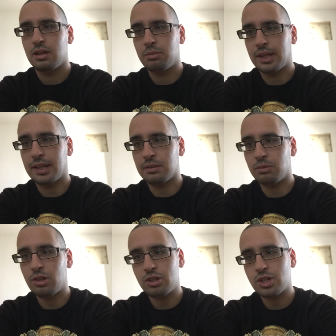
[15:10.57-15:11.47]
we can
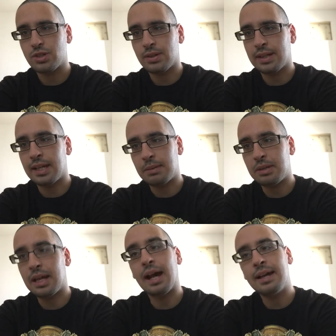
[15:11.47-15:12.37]
watch,
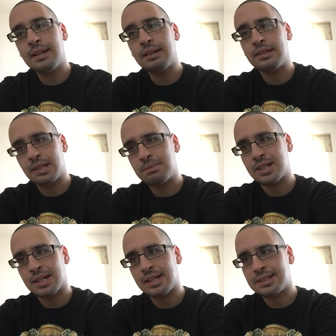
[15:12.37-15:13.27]
namely other debt
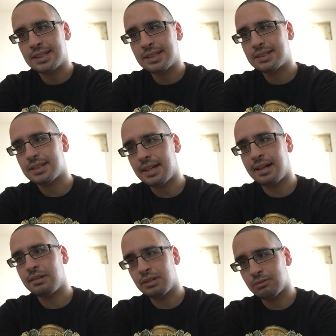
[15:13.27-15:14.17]
crises
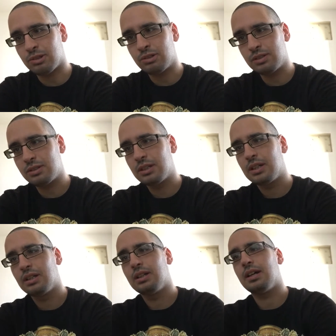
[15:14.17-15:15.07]
around the world.
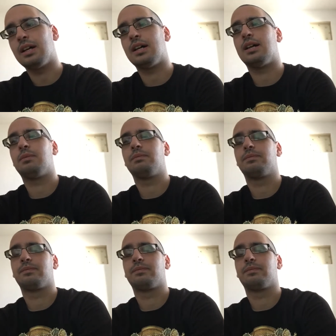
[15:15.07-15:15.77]
Um,